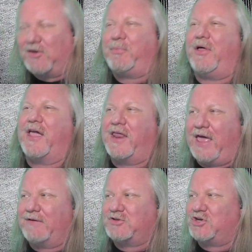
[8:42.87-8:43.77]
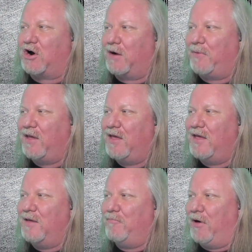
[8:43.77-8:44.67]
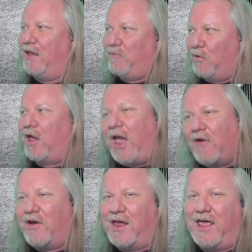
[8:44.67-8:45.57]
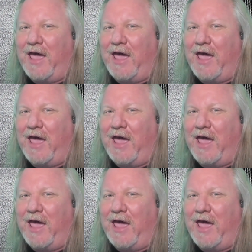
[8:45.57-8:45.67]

They're playing an F sharp, but we're hearing an